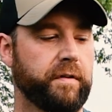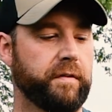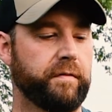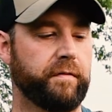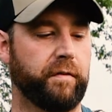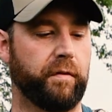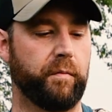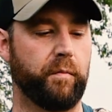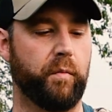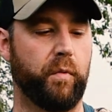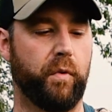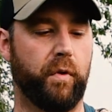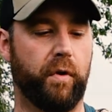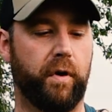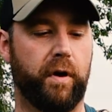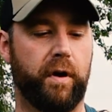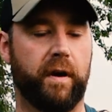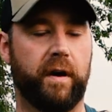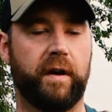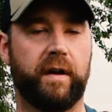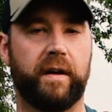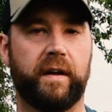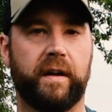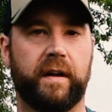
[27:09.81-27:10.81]
For
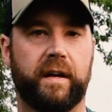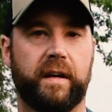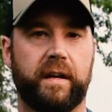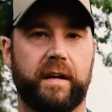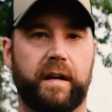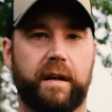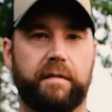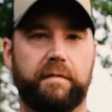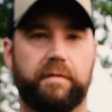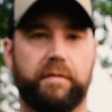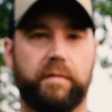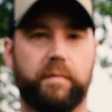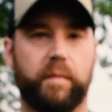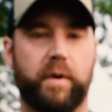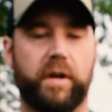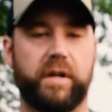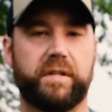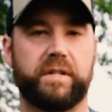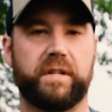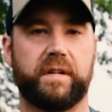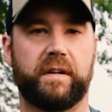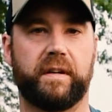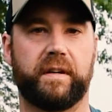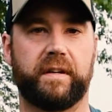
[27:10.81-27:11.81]
more
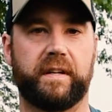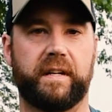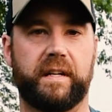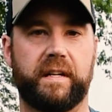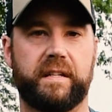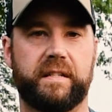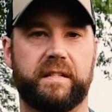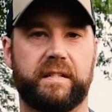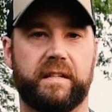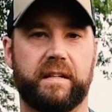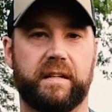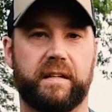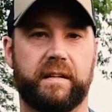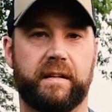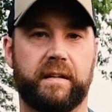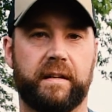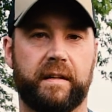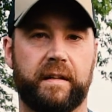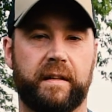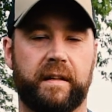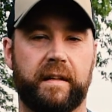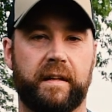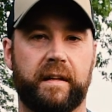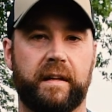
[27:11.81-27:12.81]
information on Easton
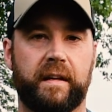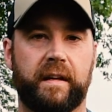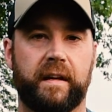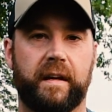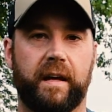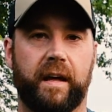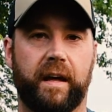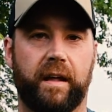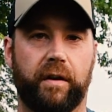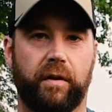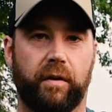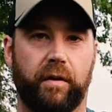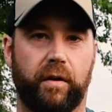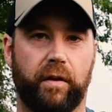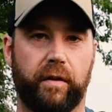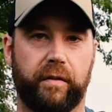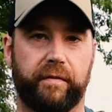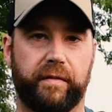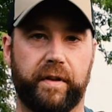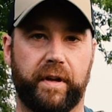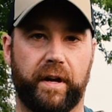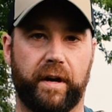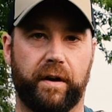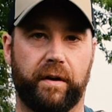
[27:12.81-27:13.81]
and all of
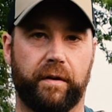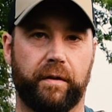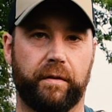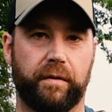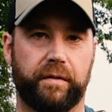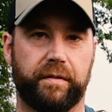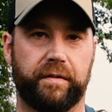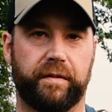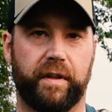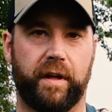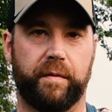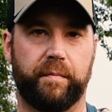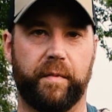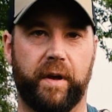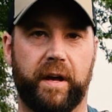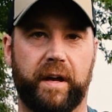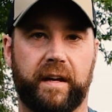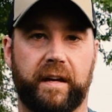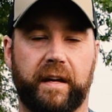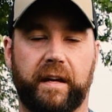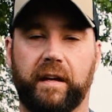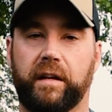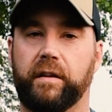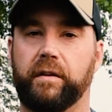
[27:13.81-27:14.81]
the arrows they
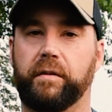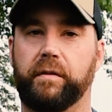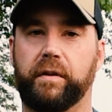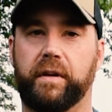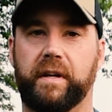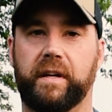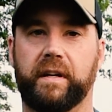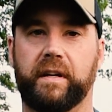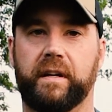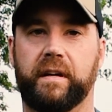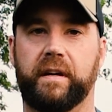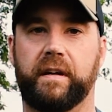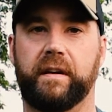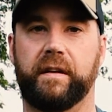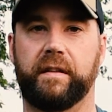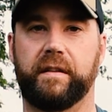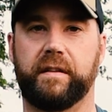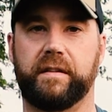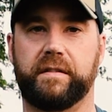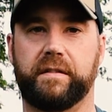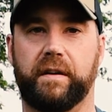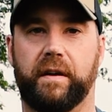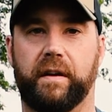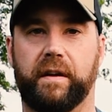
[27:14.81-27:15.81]
make, including
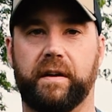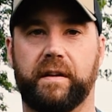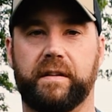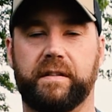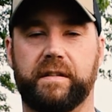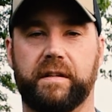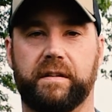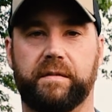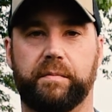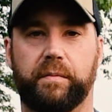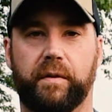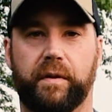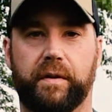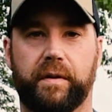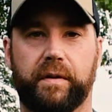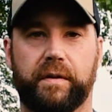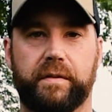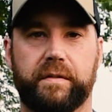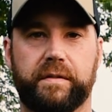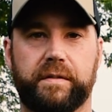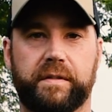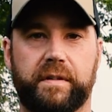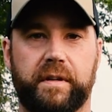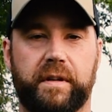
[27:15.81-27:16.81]
the Sonic
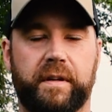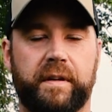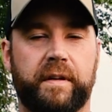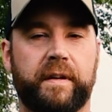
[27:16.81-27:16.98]
6.0s,